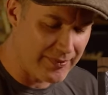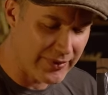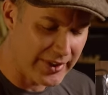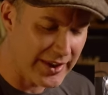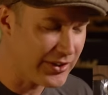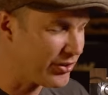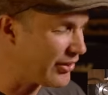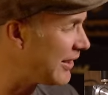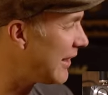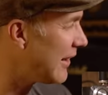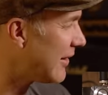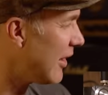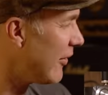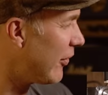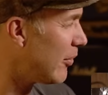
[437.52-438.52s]
Things are a
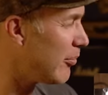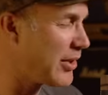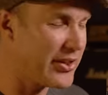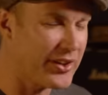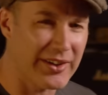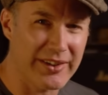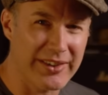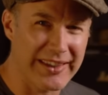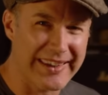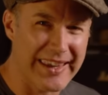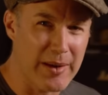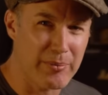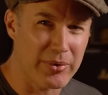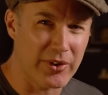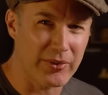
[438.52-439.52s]
little different with the
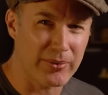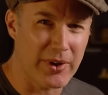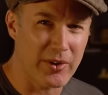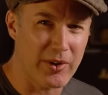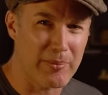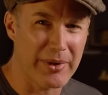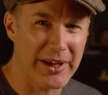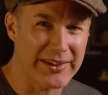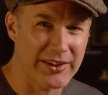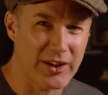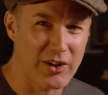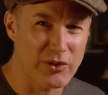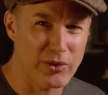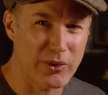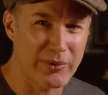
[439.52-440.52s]
Kemper as well compared to
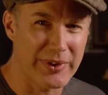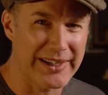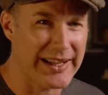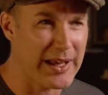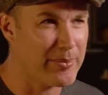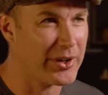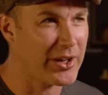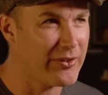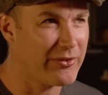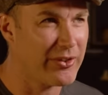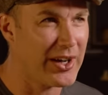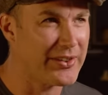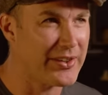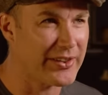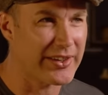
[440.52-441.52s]
going to a real amp. I don't
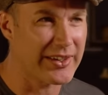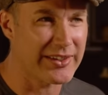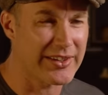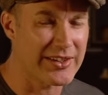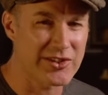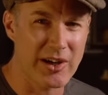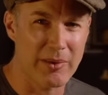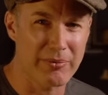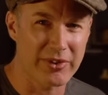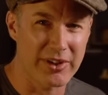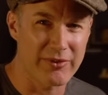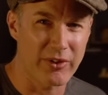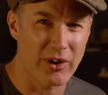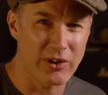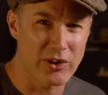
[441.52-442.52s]
find that the jumps
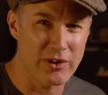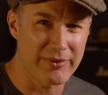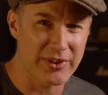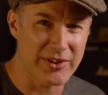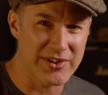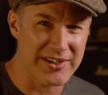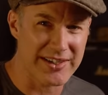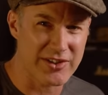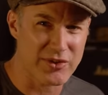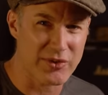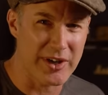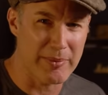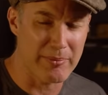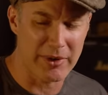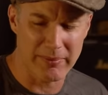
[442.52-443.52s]
in volume are as
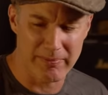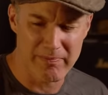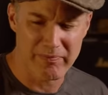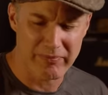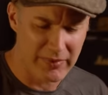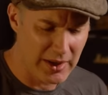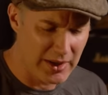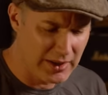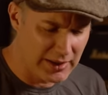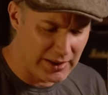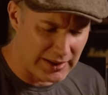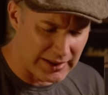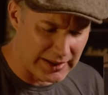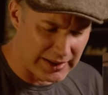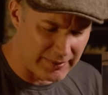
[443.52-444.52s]
extreme, but
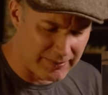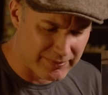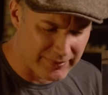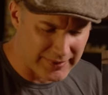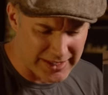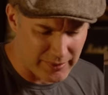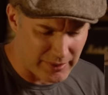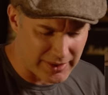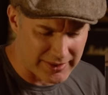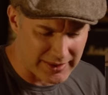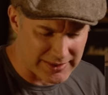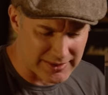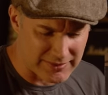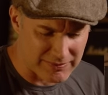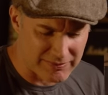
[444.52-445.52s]
anyway,
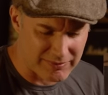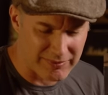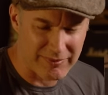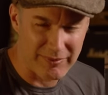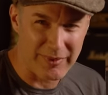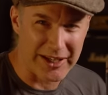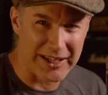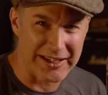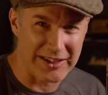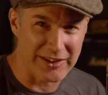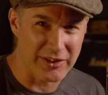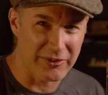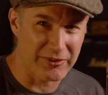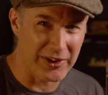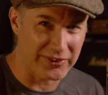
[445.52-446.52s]
we're getting
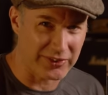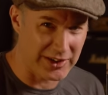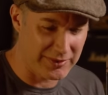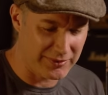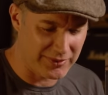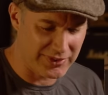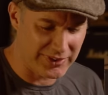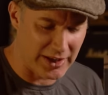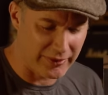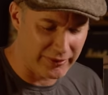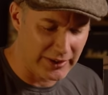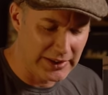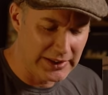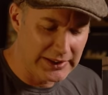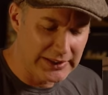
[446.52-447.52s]
into fussy stuff.